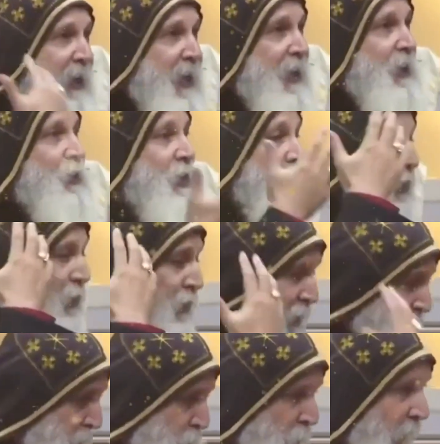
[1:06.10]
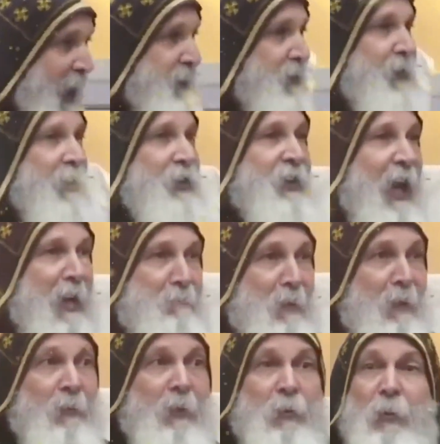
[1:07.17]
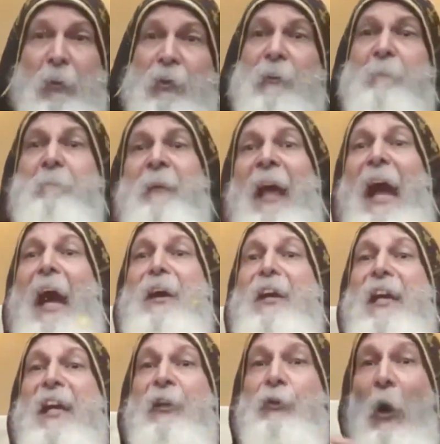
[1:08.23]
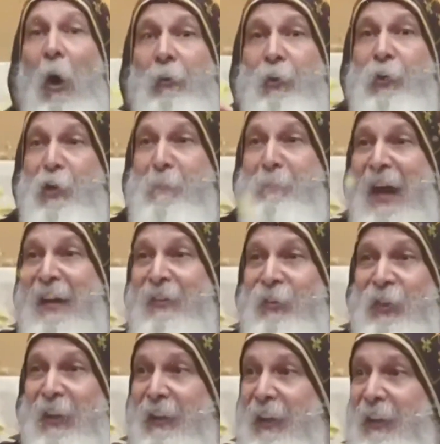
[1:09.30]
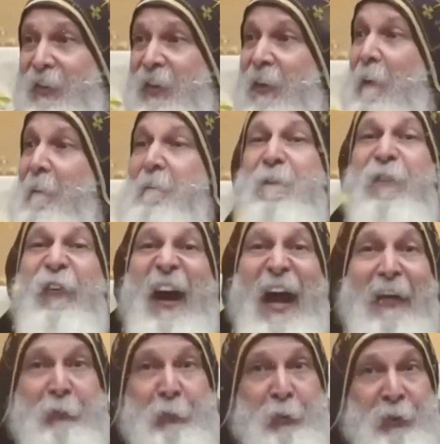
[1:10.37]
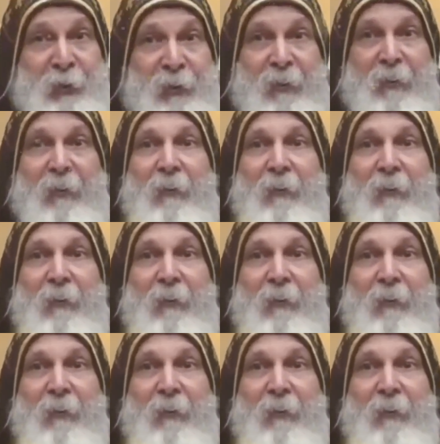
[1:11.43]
Jesus' wonders and miracles, and he documented it fresh.